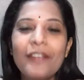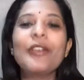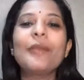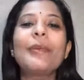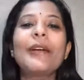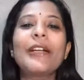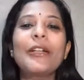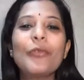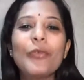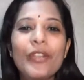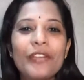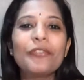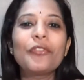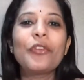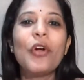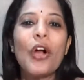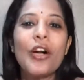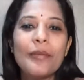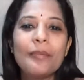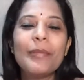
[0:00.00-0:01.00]
everybody would have
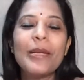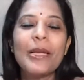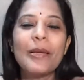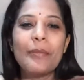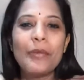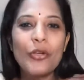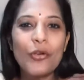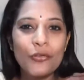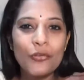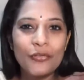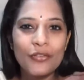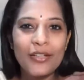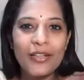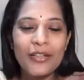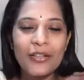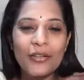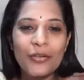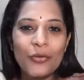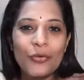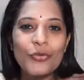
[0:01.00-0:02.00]
got a baby of
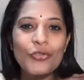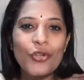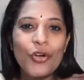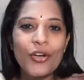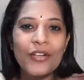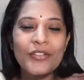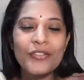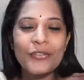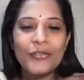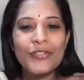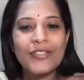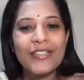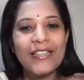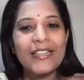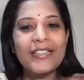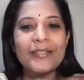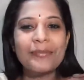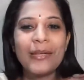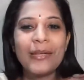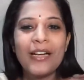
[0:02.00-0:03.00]
their own choice of
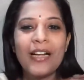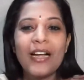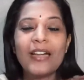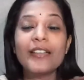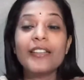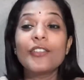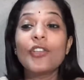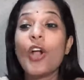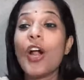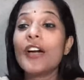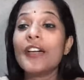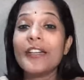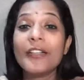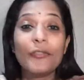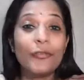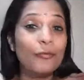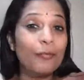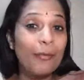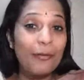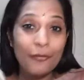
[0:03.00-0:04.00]
sex, but not
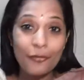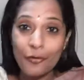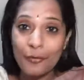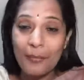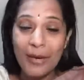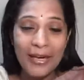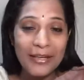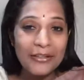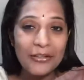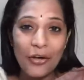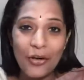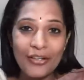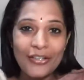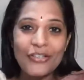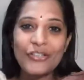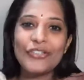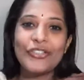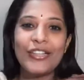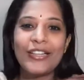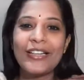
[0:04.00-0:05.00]
for my
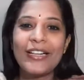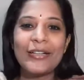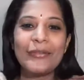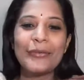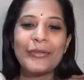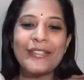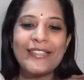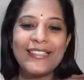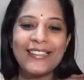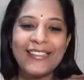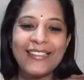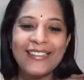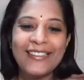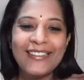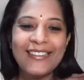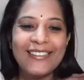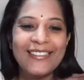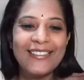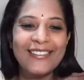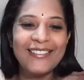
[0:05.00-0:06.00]
knowledge that I would say.
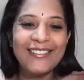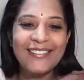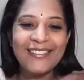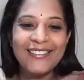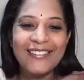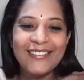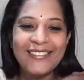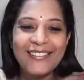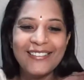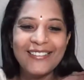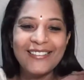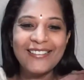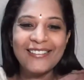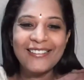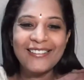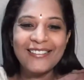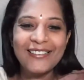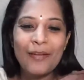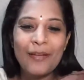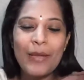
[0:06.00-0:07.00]

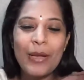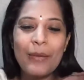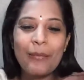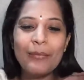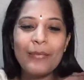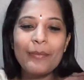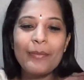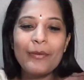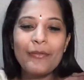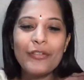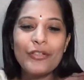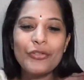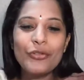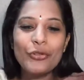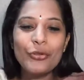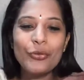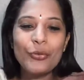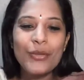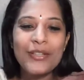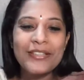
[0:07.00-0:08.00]
Maybe we
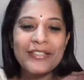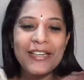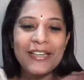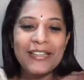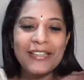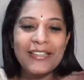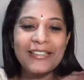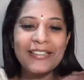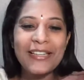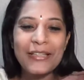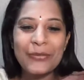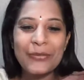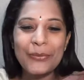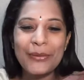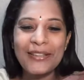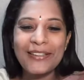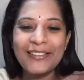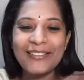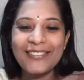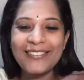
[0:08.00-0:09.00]
should do a study that
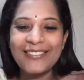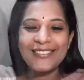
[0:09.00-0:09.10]
way.